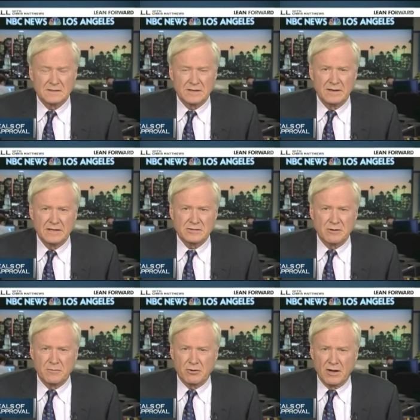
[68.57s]
So did this
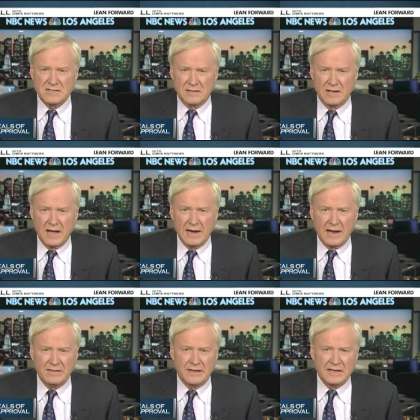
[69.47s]
group cross a line?
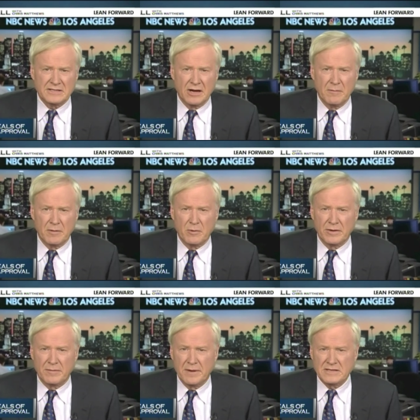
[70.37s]
I think so, but will
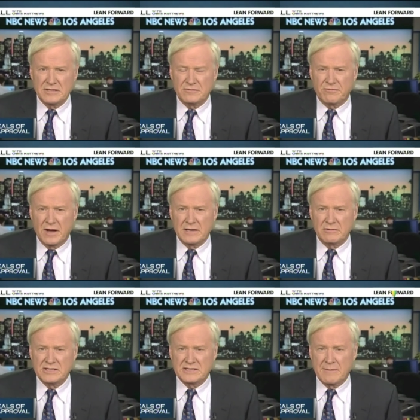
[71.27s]
their message find a
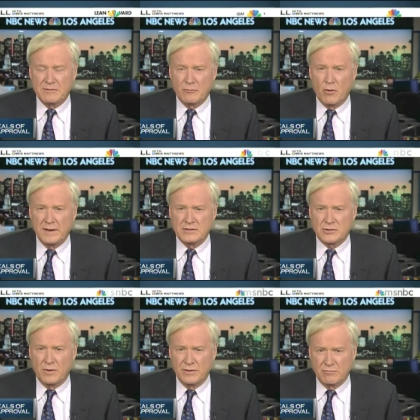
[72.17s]
receptive audience
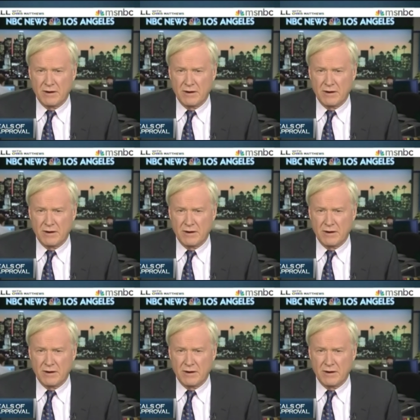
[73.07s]
on the